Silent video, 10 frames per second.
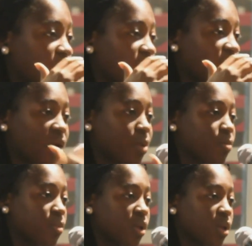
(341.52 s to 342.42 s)
For
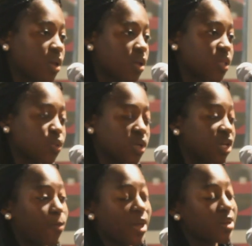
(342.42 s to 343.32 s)
I'm sort of
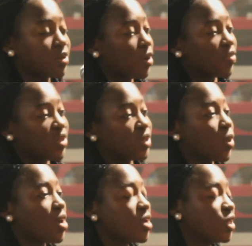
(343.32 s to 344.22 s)
dependent on these
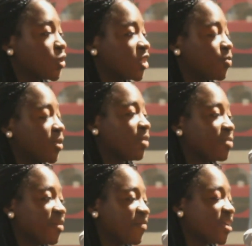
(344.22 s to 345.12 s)
words to explain
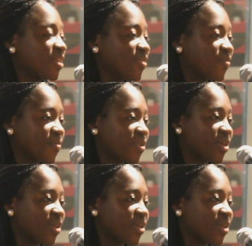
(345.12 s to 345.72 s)
my feelings for me.